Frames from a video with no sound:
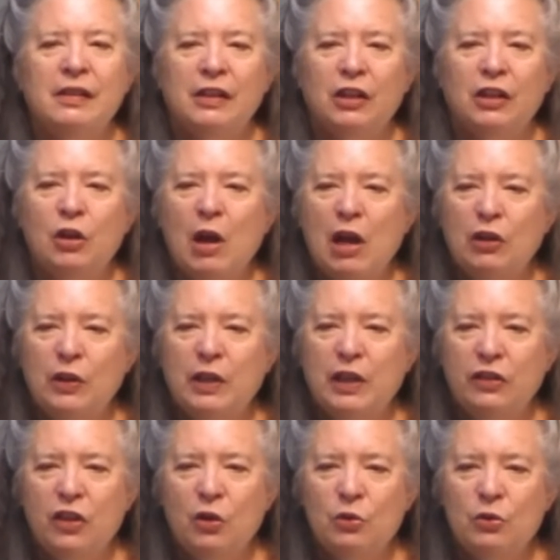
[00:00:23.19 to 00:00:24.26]
You know how you
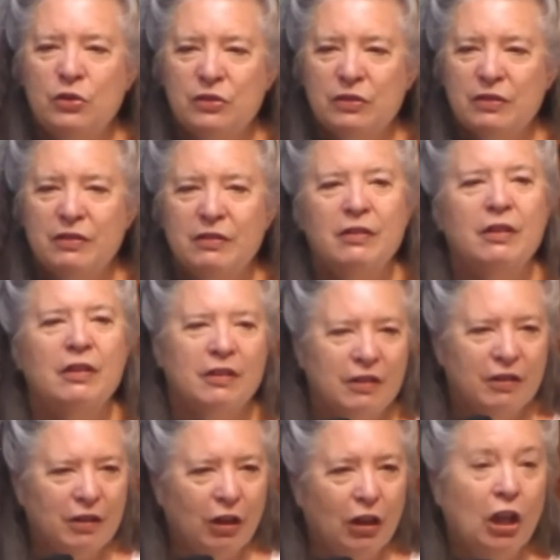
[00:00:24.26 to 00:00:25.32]
get those?
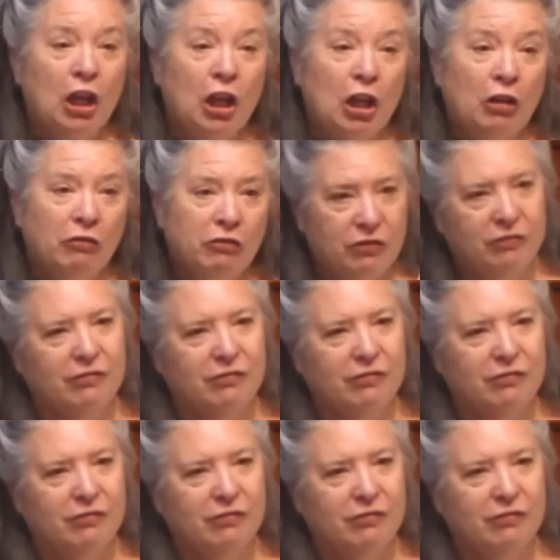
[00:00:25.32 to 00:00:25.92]
Love.